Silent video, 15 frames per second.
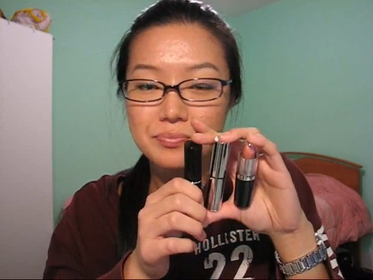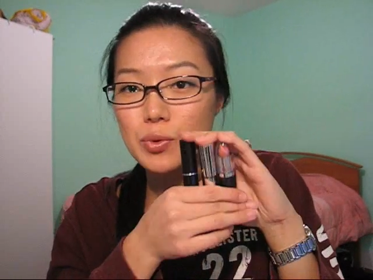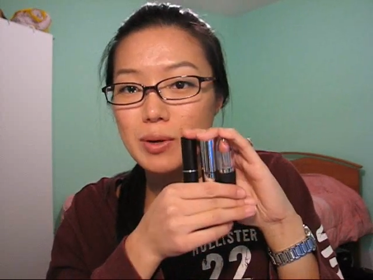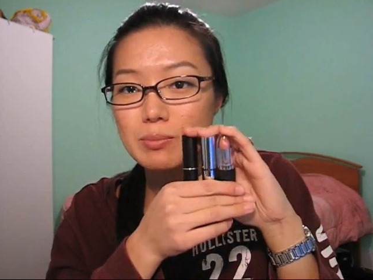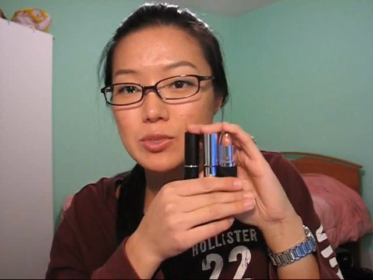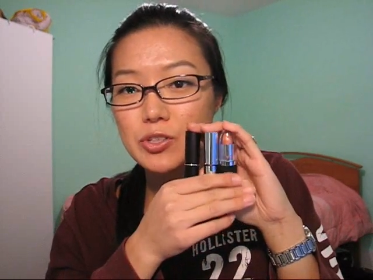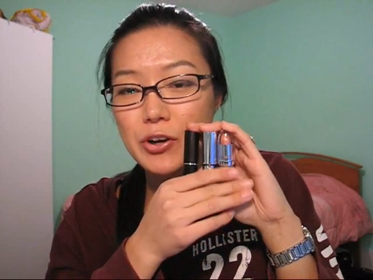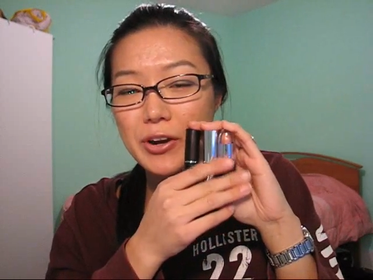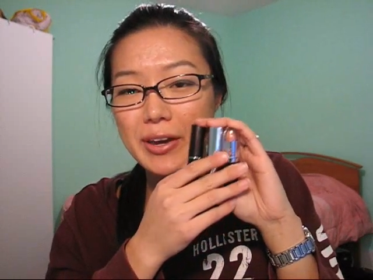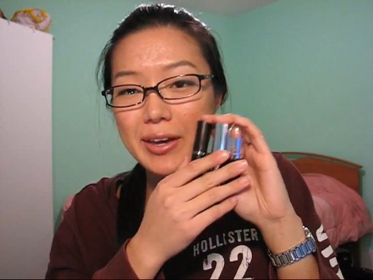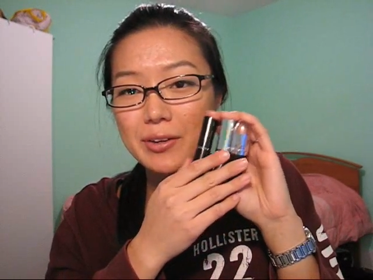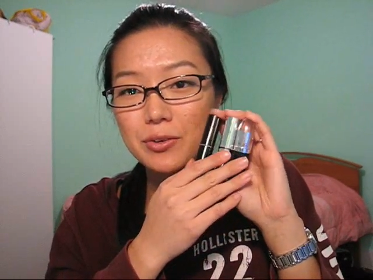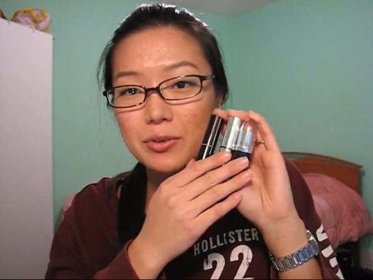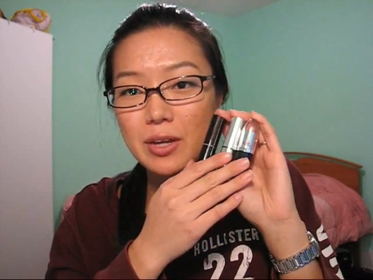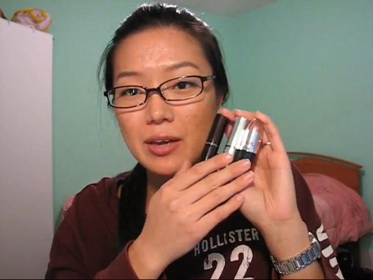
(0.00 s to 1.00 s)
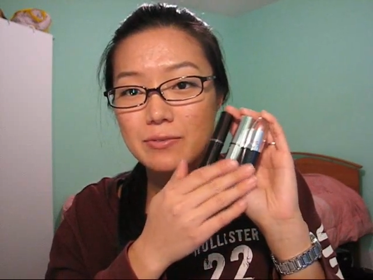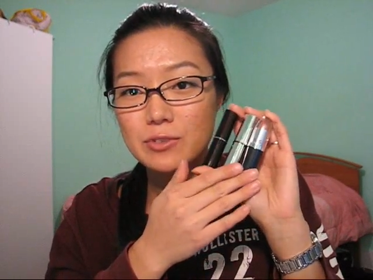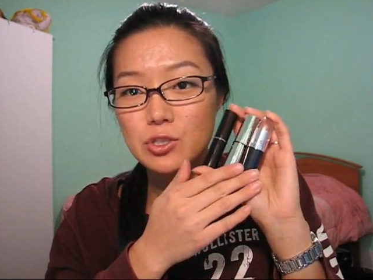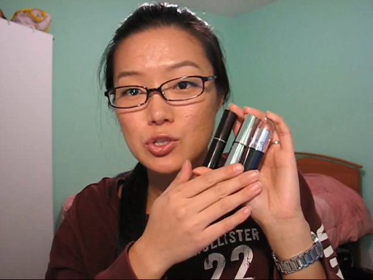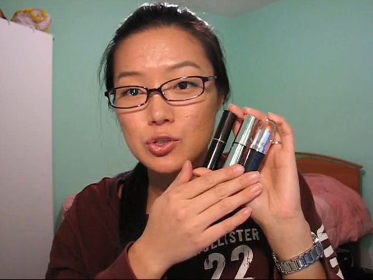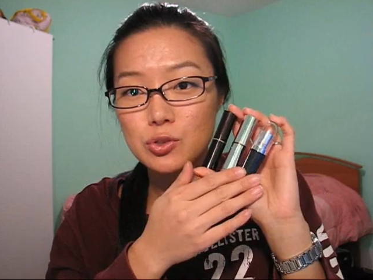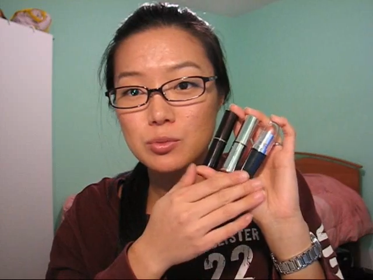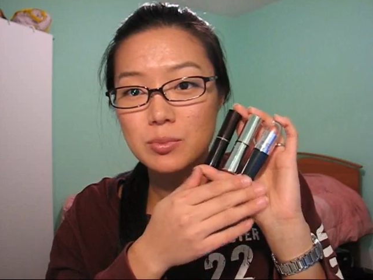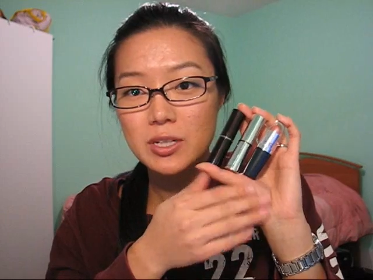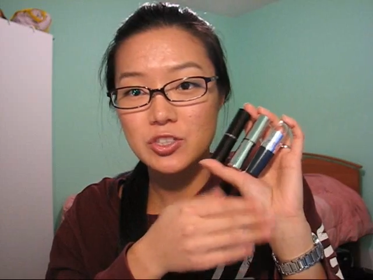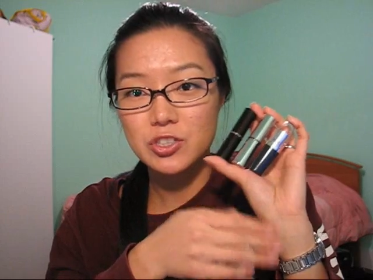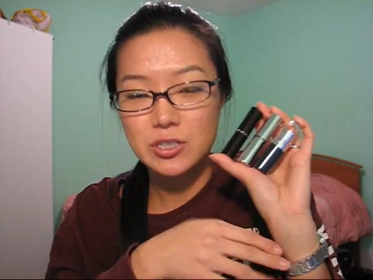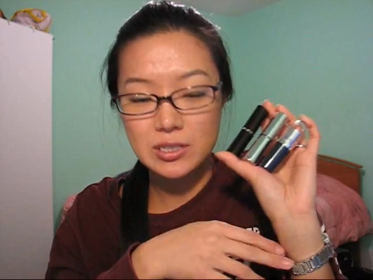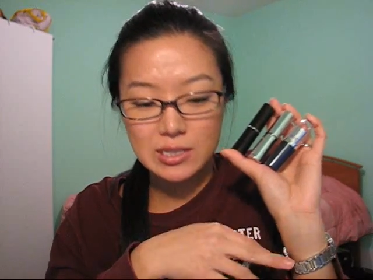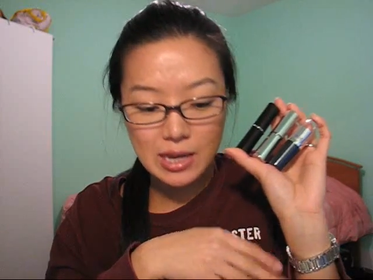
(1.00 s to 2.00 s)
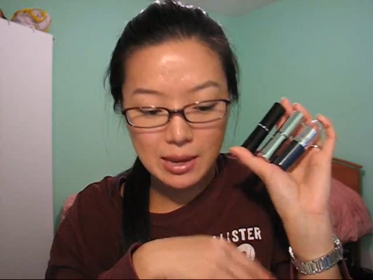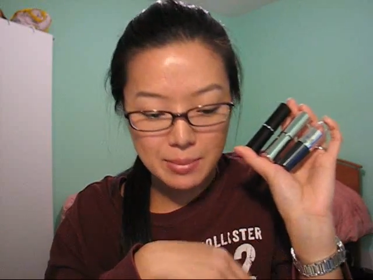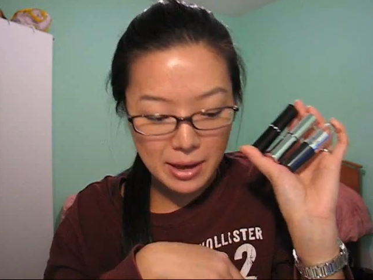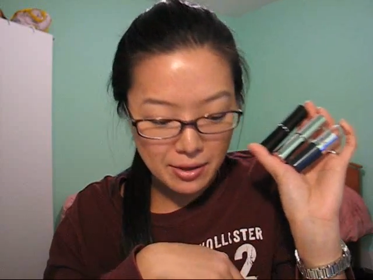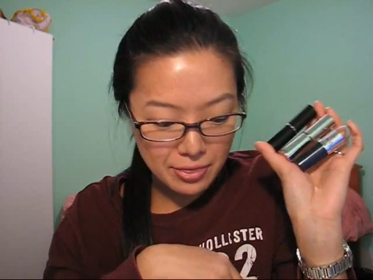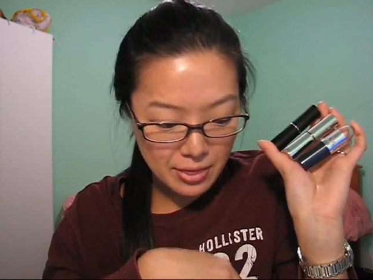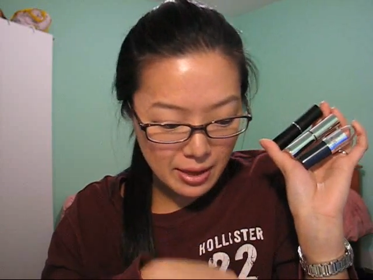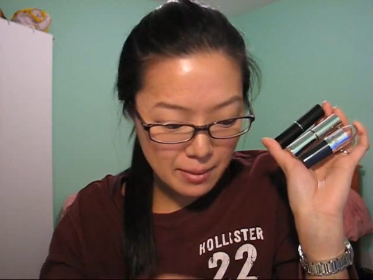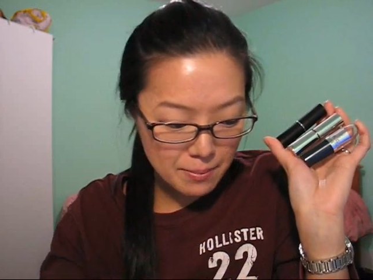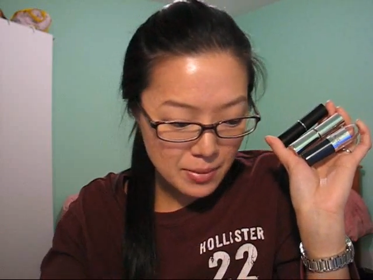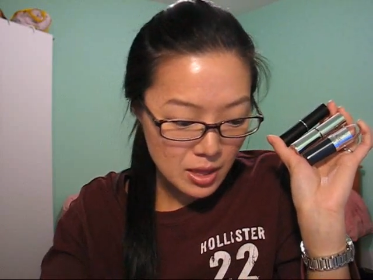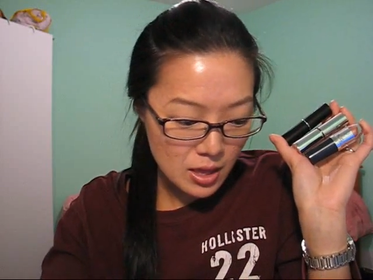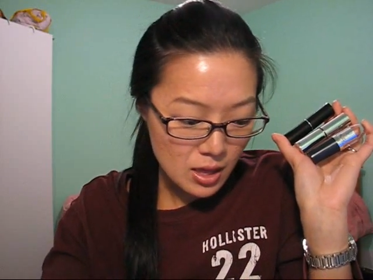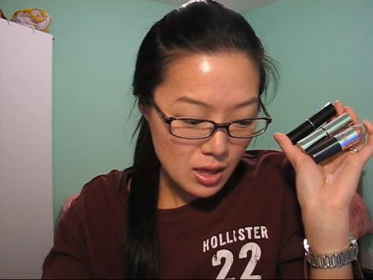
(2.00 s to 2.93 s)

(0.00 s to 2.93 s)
Oh, I'm sorry I don't have too much to say about them.